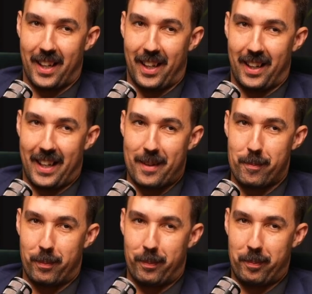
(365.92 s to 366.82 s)
year,
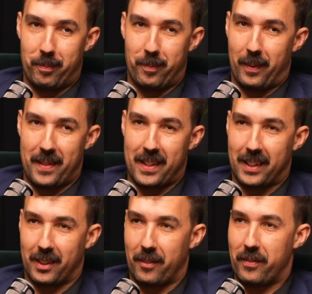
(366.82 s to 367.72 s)
I I
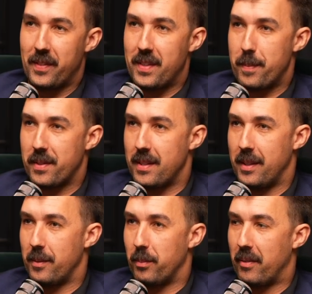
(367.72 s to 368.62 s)
think I got a fifty
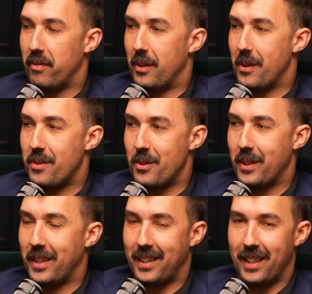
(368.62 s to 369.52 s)
percent in my
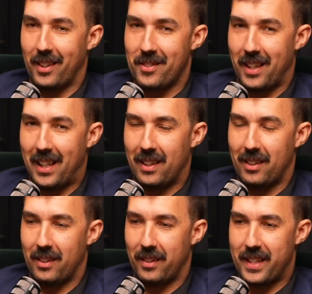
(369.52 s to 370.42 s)
first unit, and I was
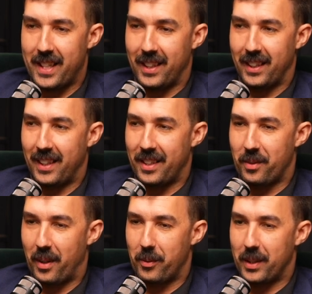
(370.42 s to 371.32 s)
like, oh dear,
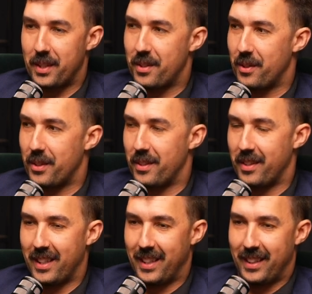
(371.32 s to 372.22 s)
I I really
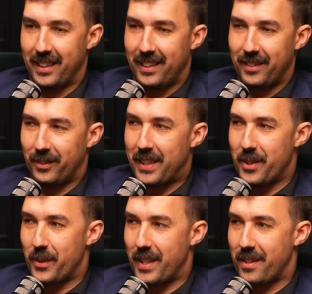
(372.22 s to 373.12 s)
should
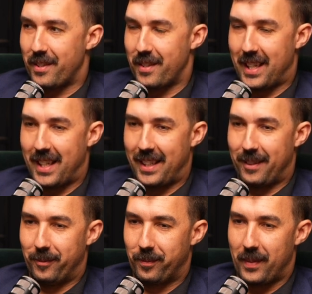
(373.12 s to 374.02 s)
redo this.
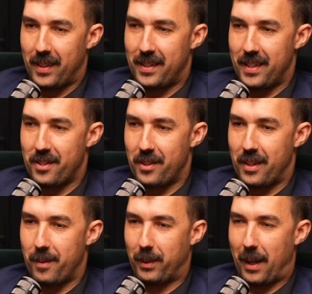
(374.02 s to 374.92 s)
Uh, this
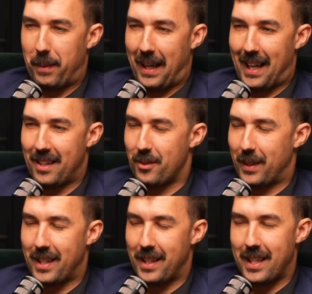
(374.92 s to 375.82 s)
unit, but I
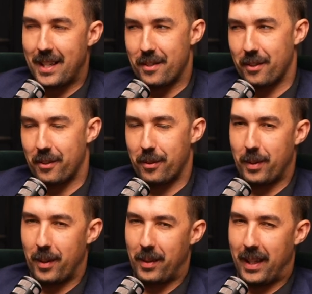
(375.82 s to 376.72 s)
passed, so I didn't need
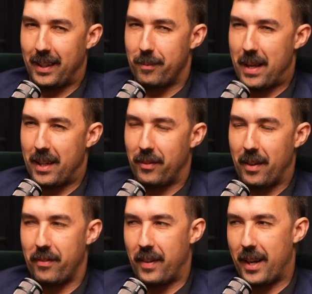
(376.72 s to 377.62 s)
to. But I'm like, man,
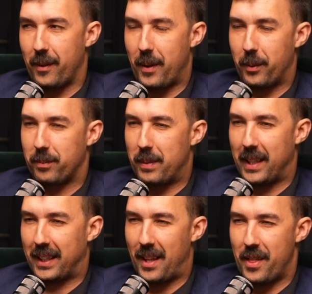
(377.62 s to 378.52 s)
if I failed, that would
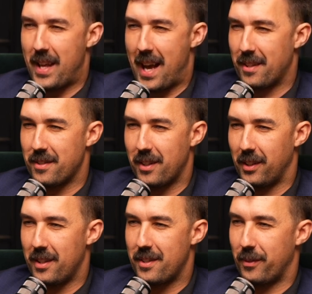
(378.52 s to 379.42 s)
have been like a
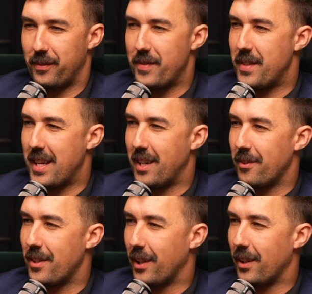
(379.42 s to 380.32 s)
thousand dollars or fifteen
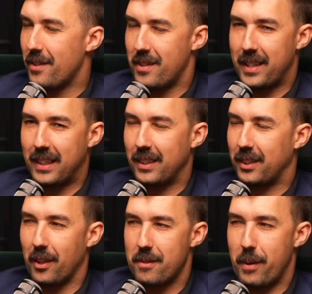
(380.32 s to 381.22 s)
hundred dollars. I think
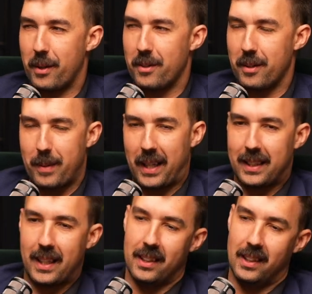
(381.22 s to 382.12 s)
it cost per unit back